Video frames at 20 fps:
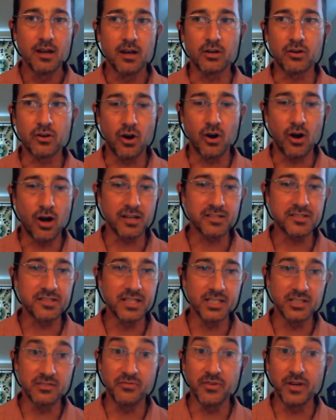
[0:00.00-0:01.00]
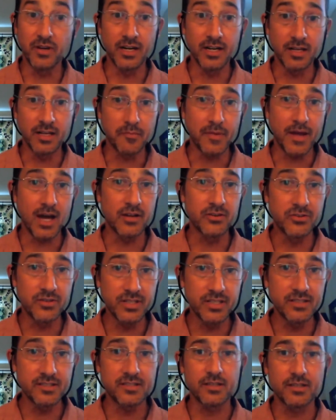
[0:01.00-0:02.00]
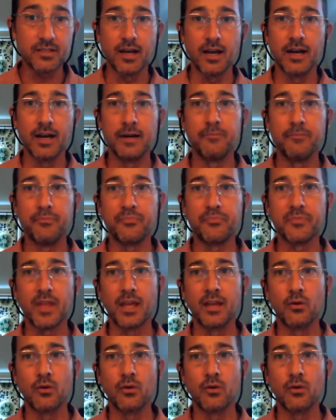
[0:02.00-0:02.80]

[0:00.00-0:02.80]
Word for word: across these varying boundaries um,